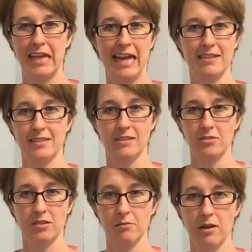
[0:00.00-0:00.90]
the cats in there
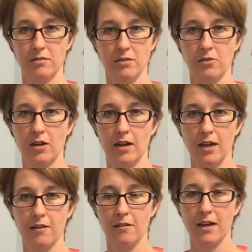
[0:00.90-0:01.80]
somehow, so I
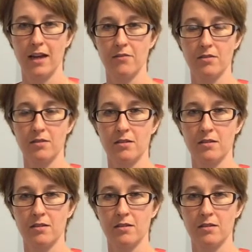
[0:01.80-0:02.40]
got I haven't